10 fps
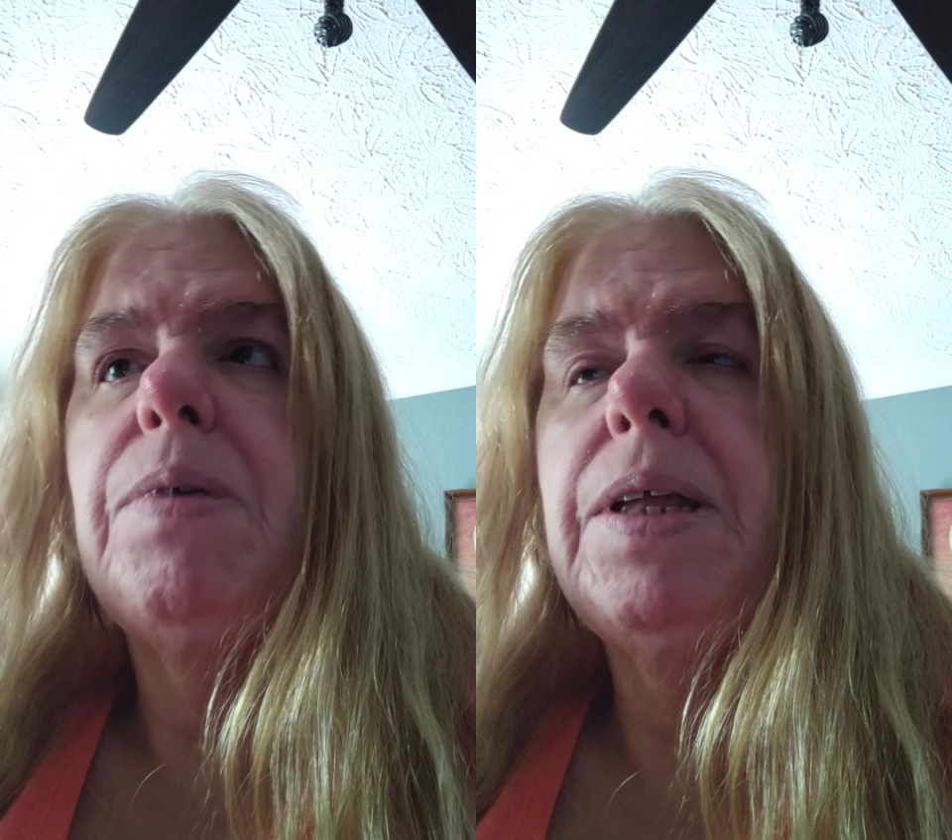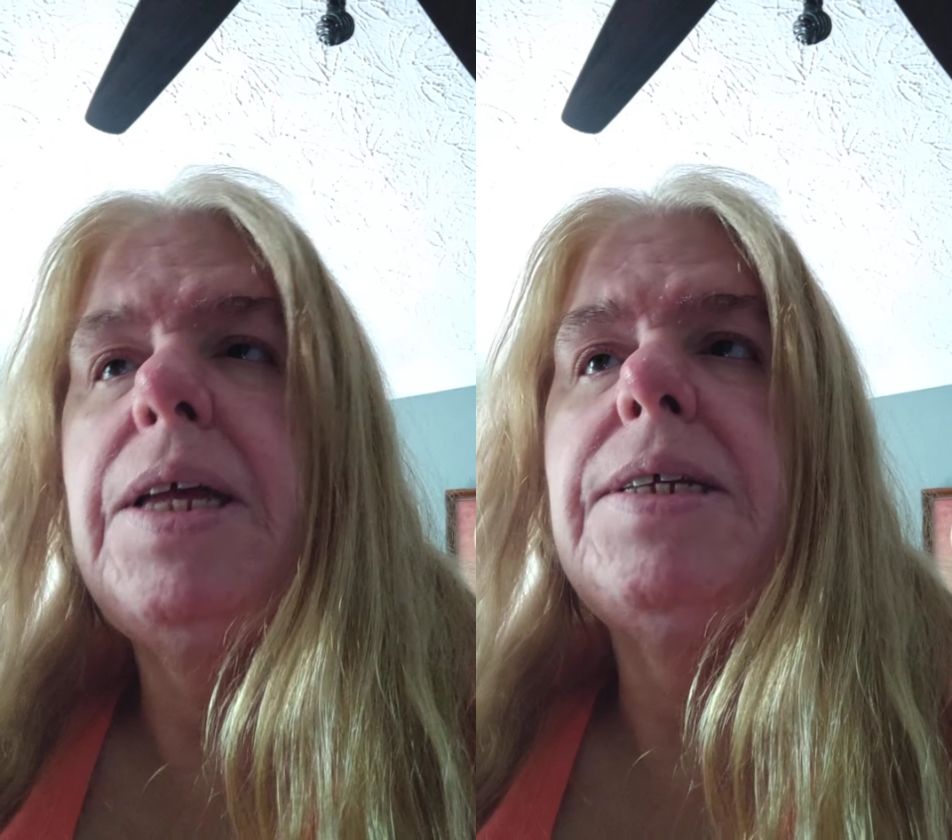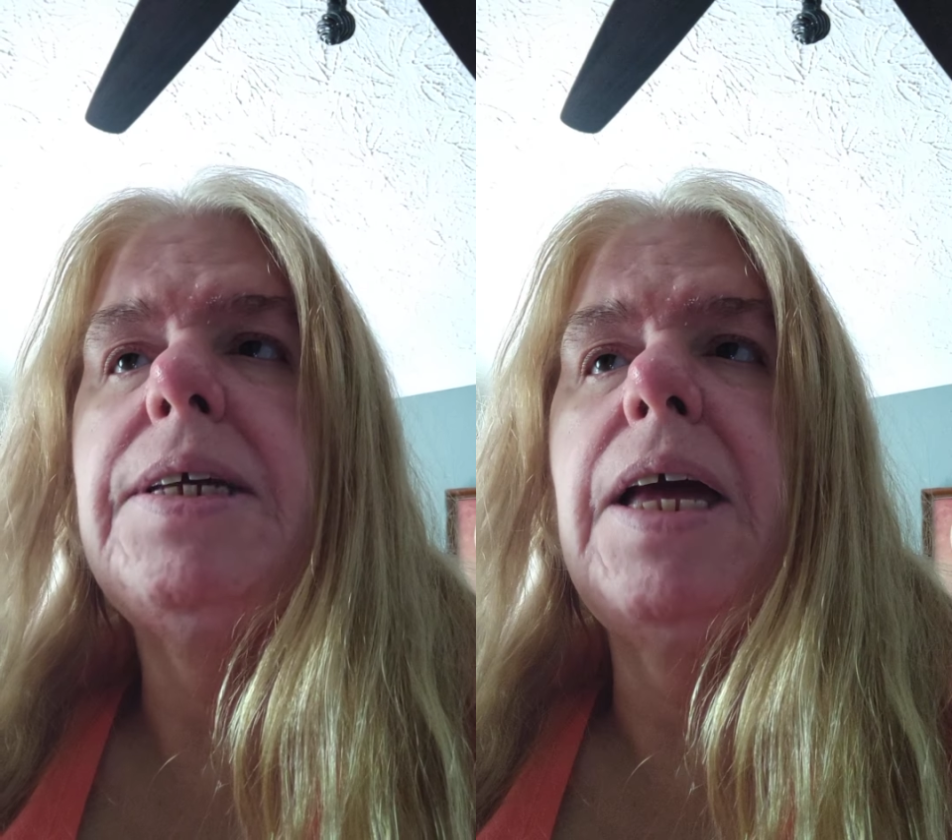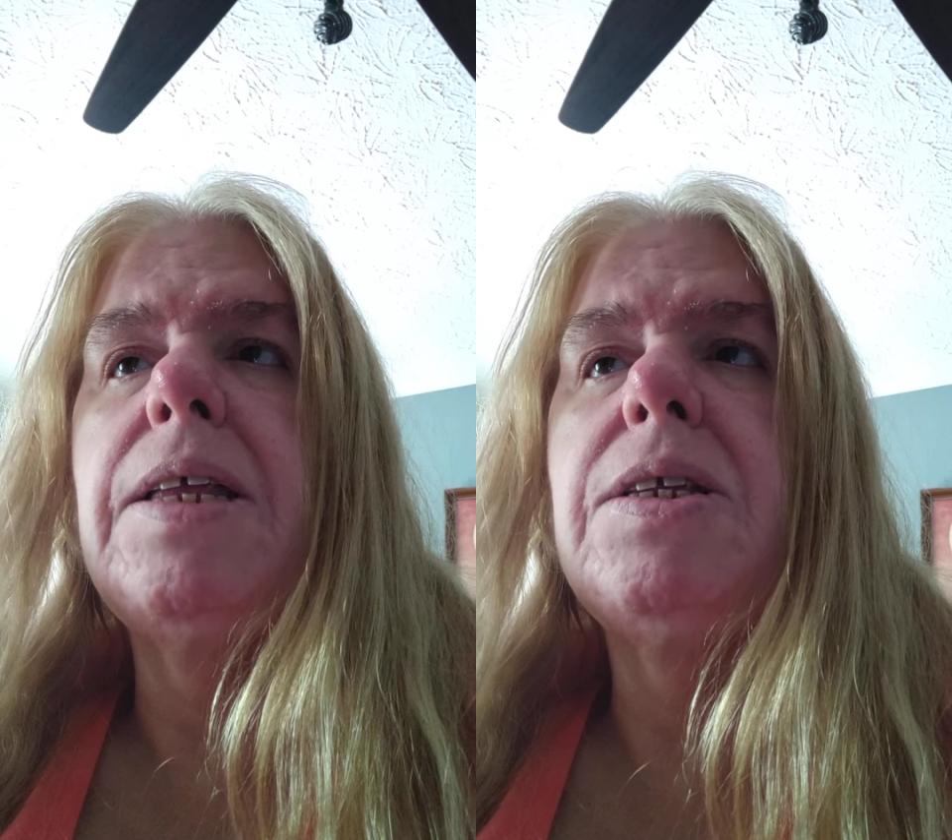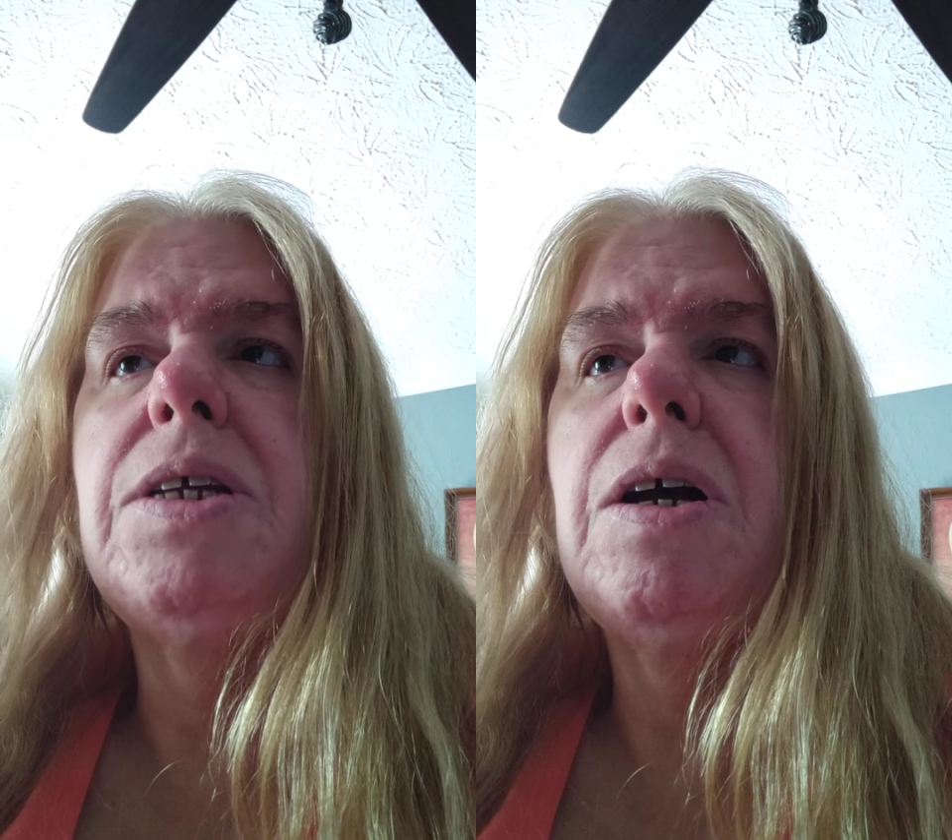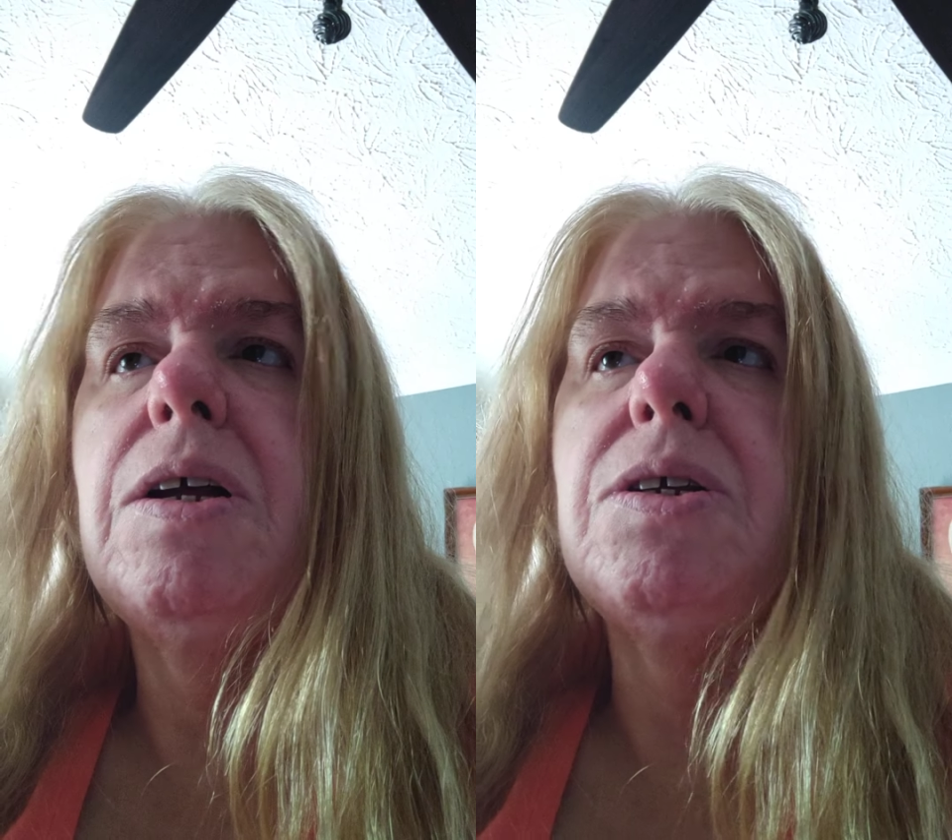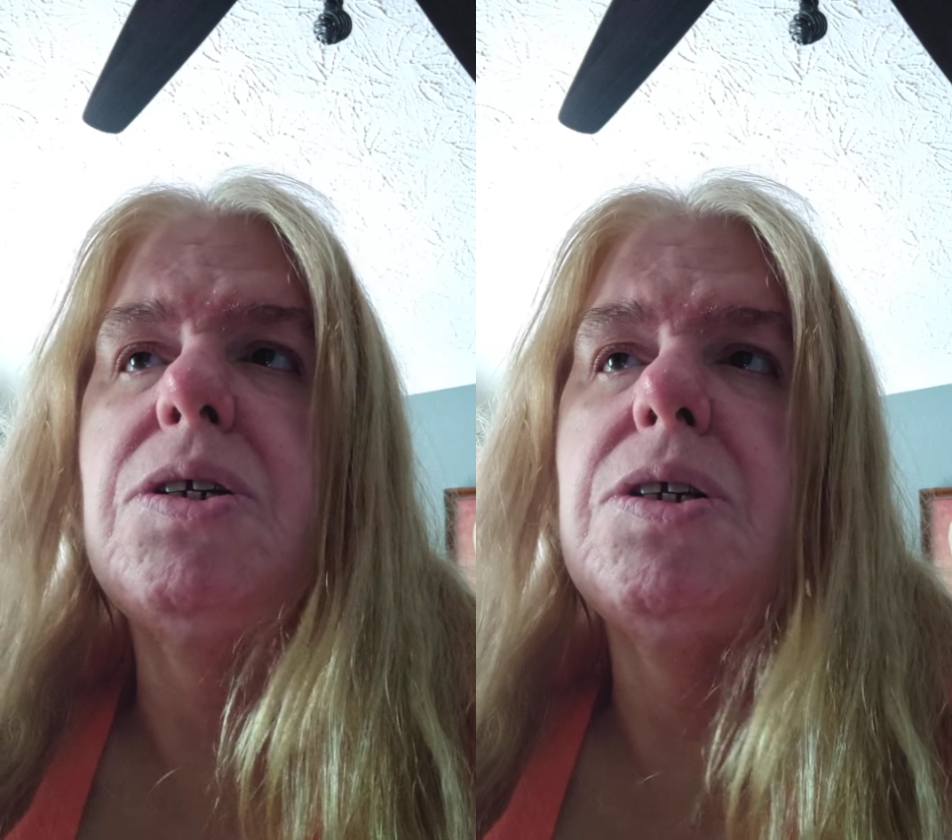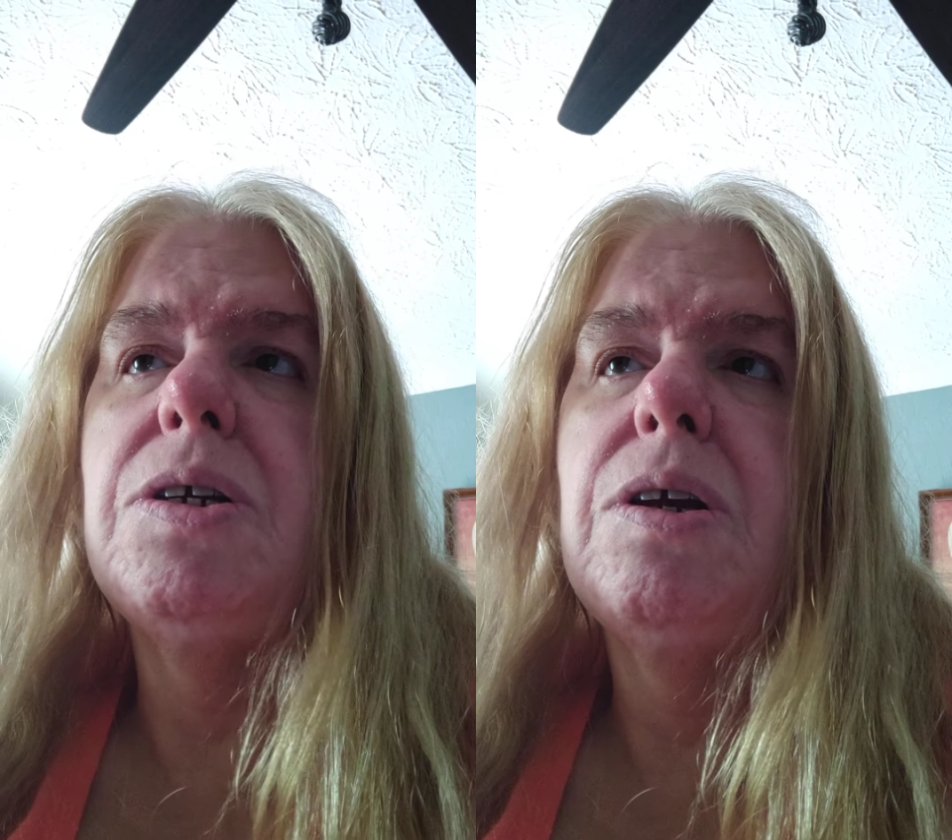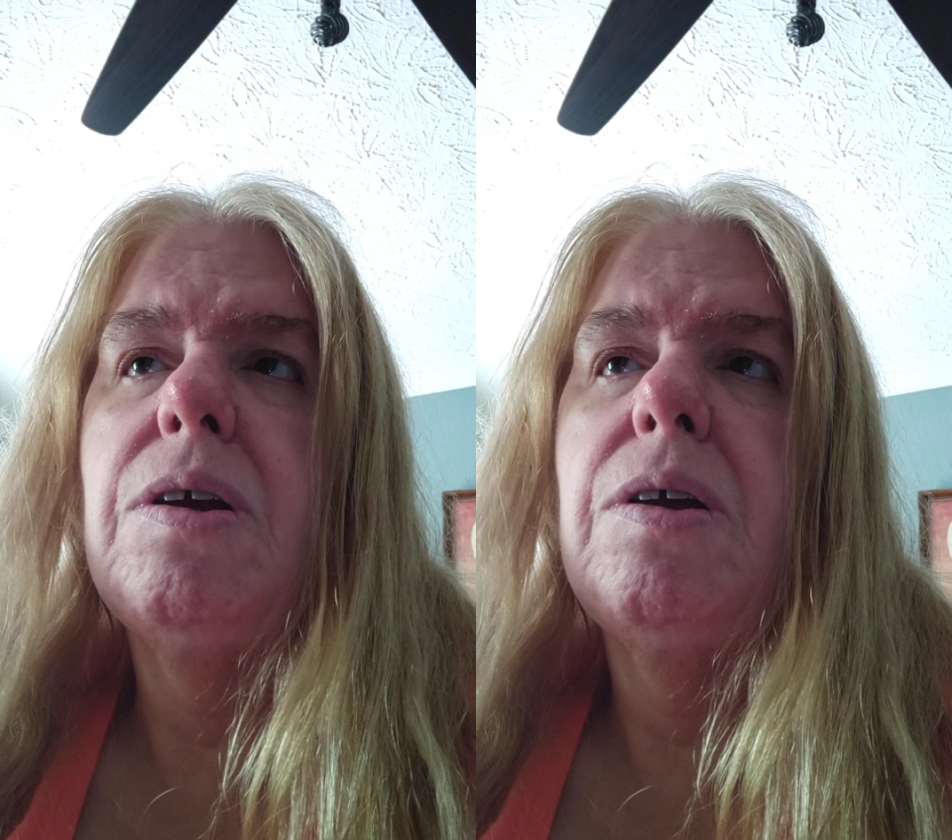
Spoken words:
please get in touch